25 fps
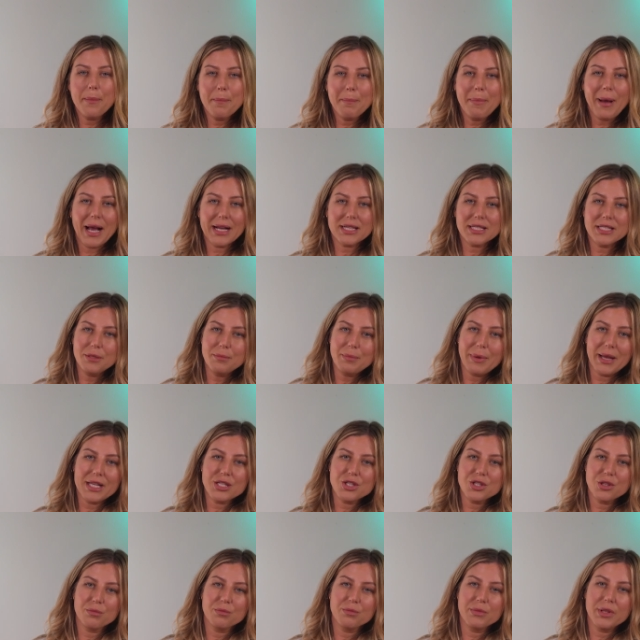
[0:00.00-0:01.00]
impacted by
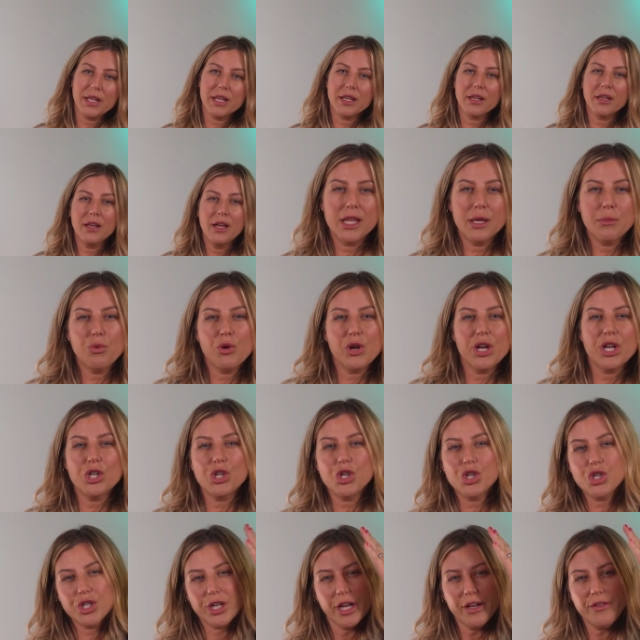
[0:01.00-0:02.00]
something, the brain
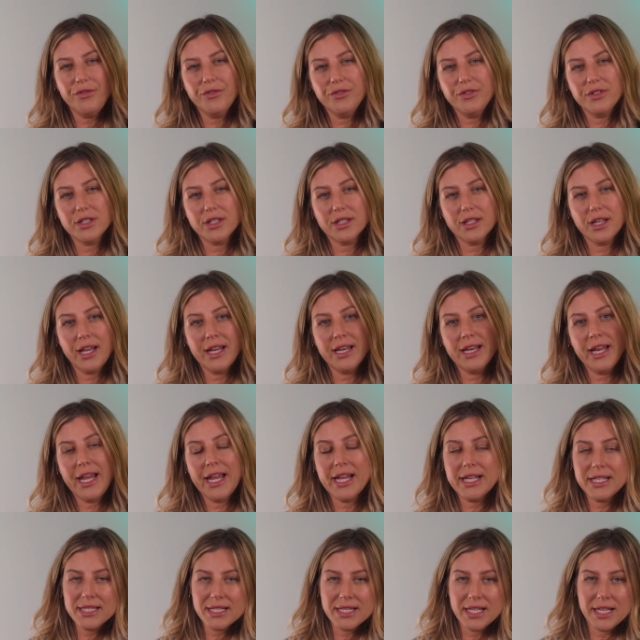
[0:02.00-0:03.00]
shifts and
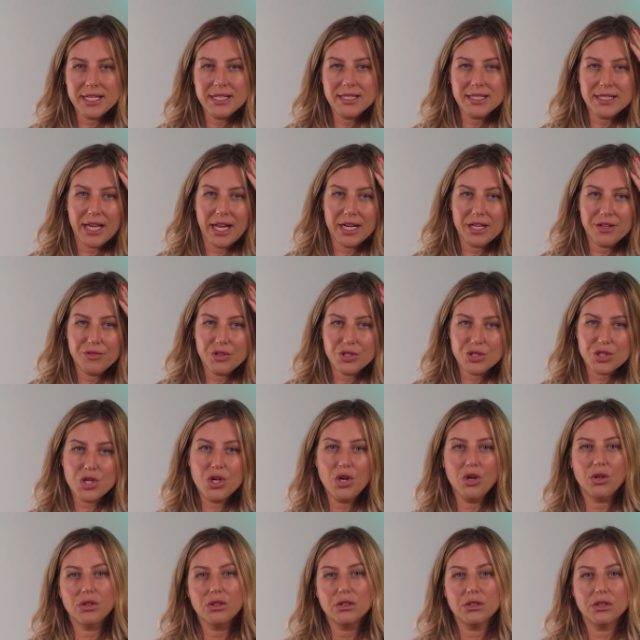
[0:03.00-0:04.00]
hits the inside of the
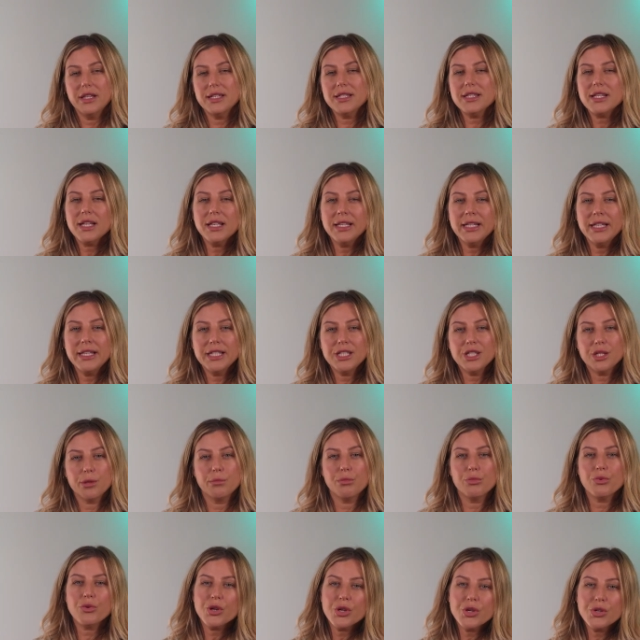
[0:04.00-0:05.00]
skull. This can lead to
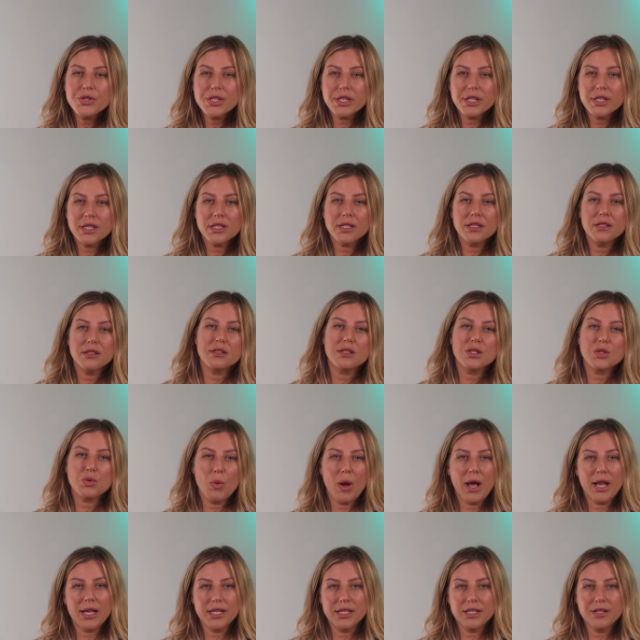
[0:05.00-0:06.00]
bruising,
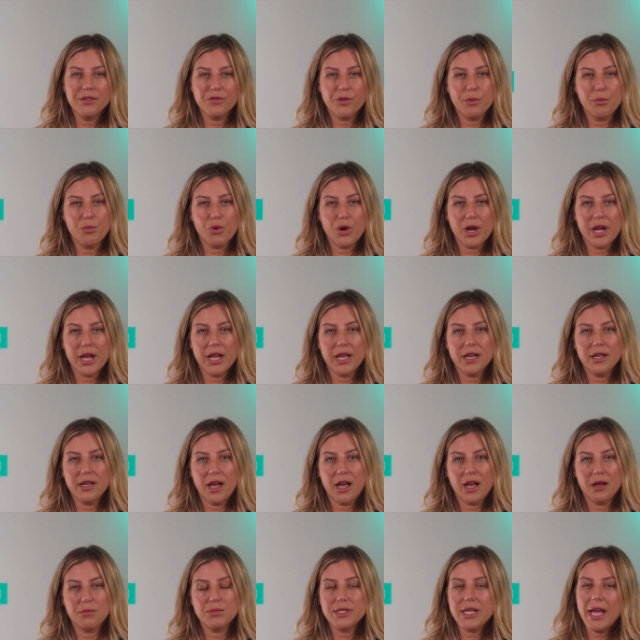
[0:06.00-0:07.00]
swelling of the brain,
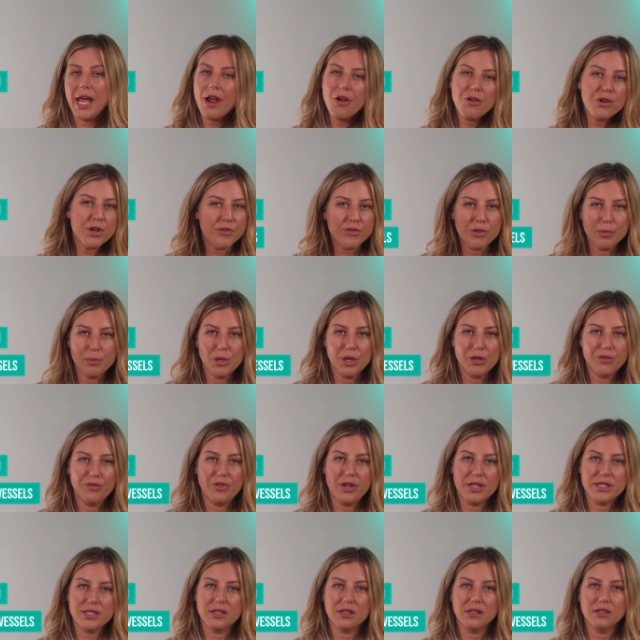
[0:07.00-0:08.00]
tearing of the blood
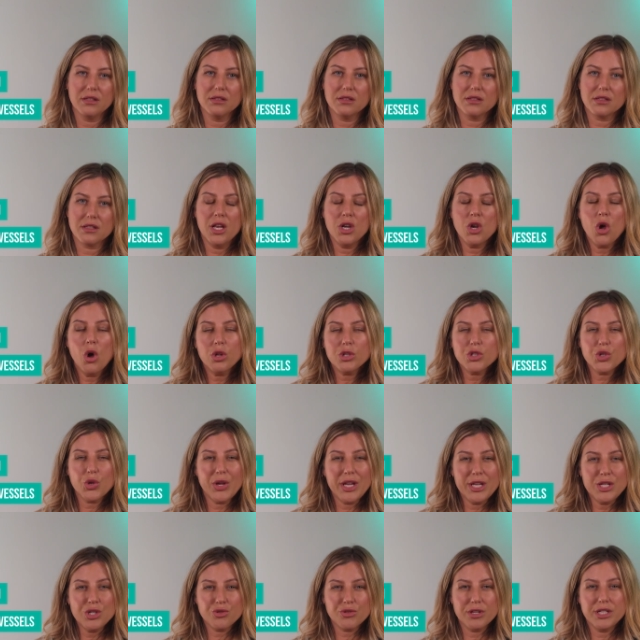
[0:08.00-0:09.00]
vessels, and also
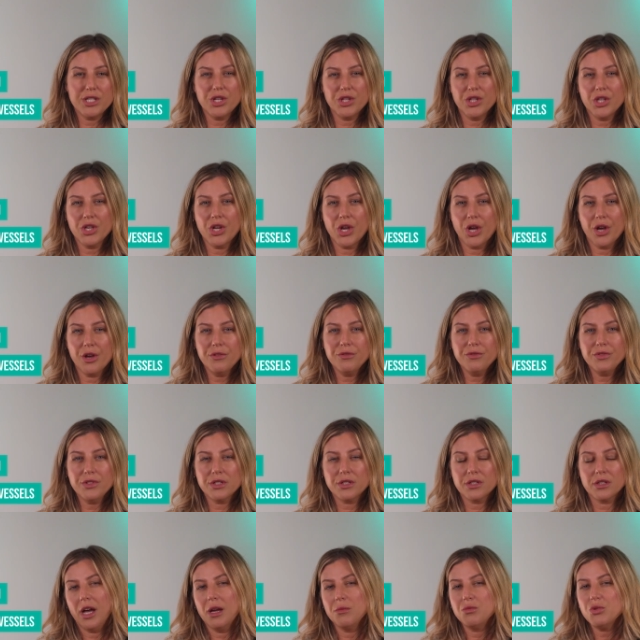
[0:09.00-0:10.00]
injury to the
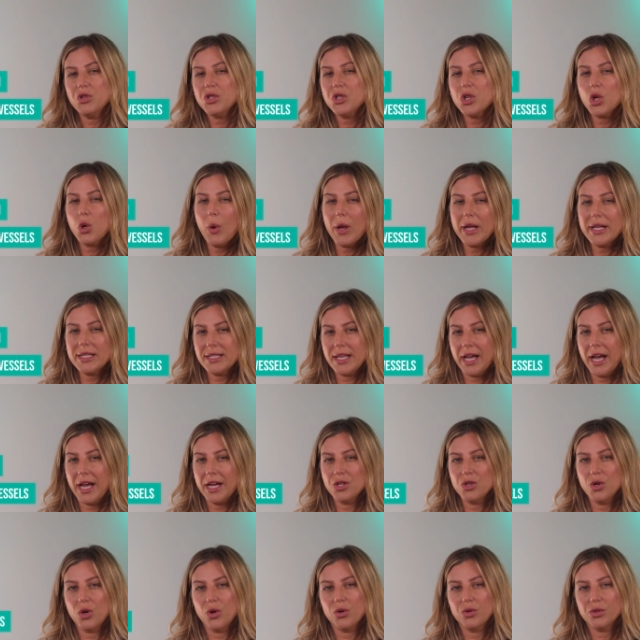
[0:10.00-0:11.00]
nerves. Just a quick
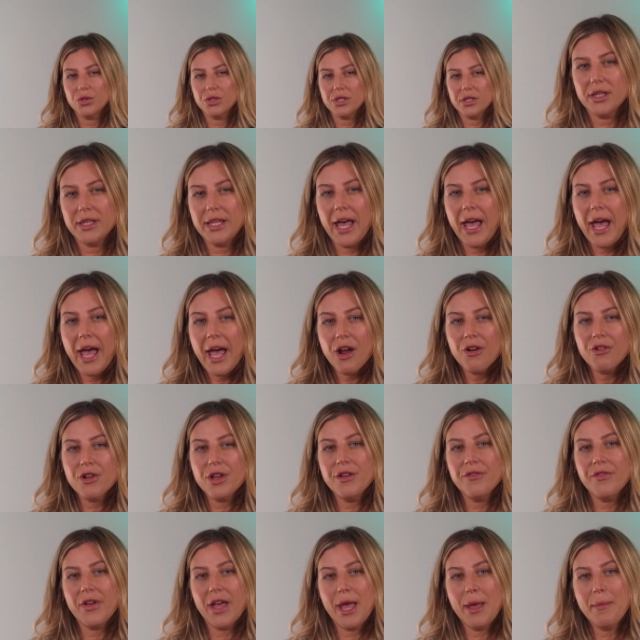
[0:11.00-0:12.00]
side note, the
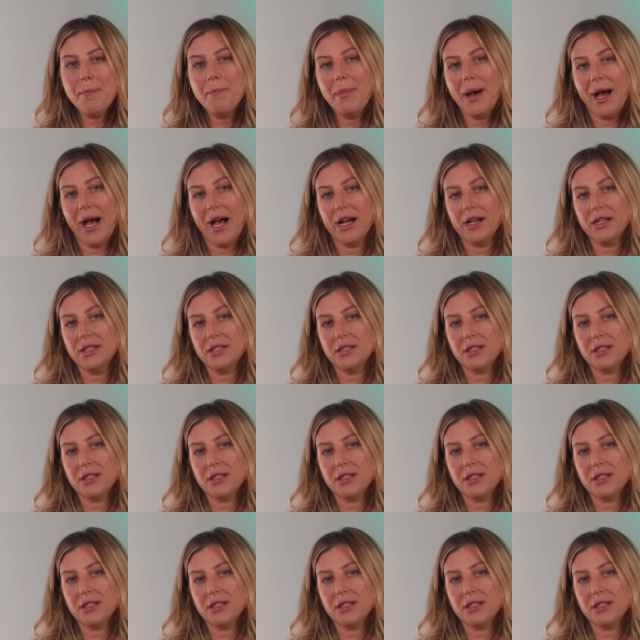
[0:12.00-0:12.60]
area of impact